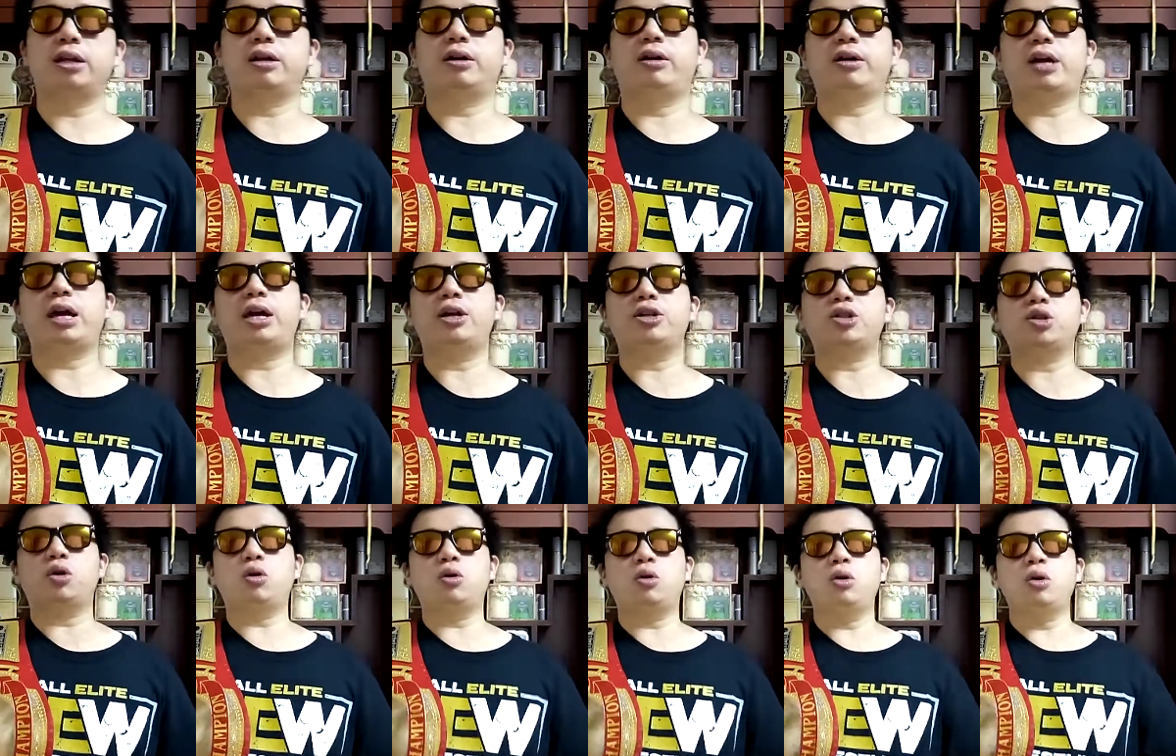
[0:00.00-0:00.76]
Okay,
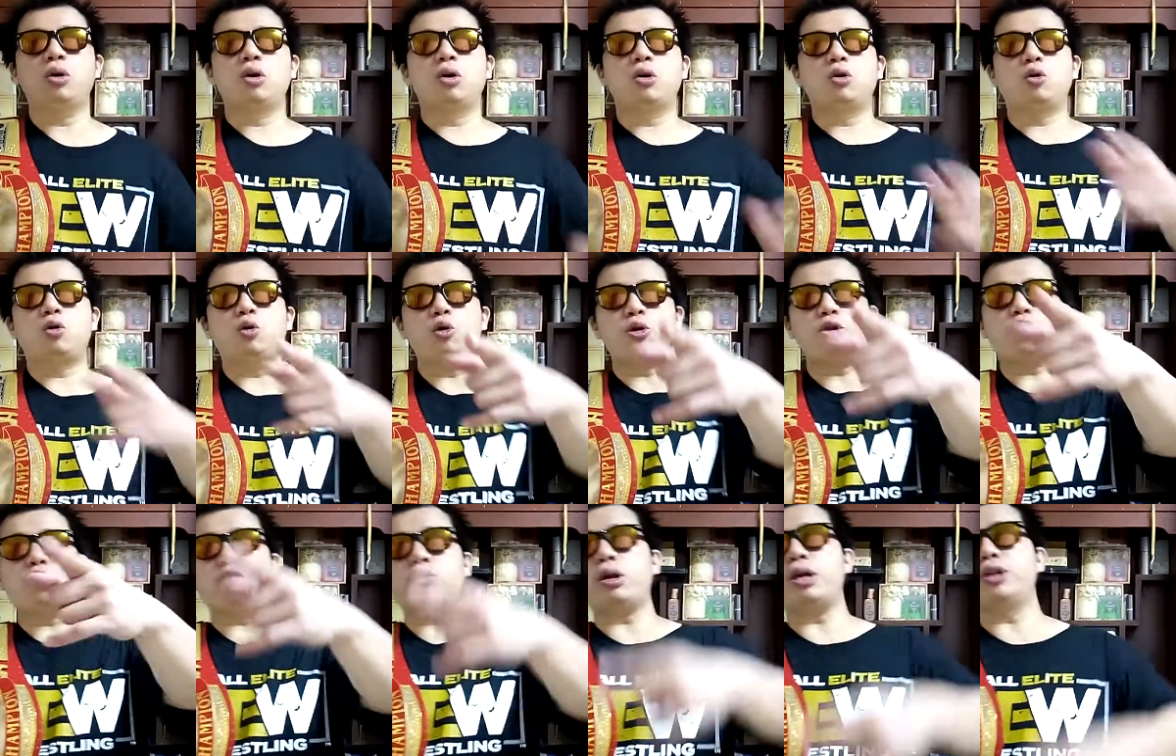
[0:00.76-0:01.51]
so who
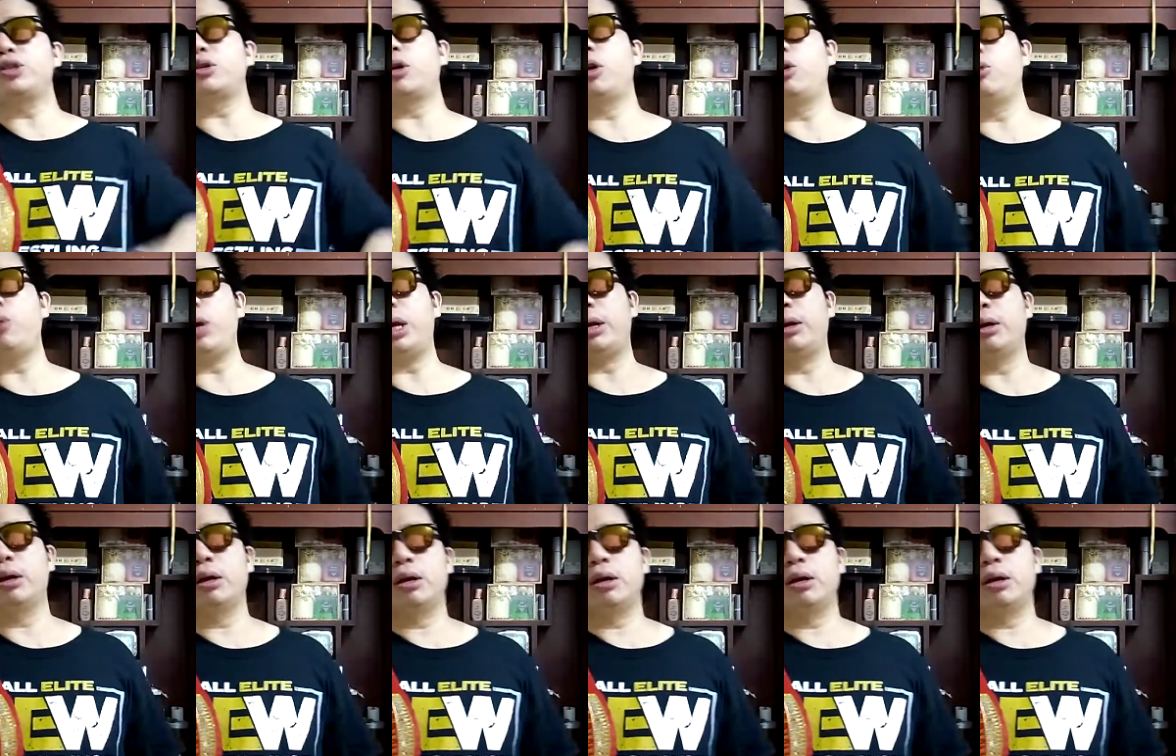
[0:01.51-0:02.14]
do you think is going to win?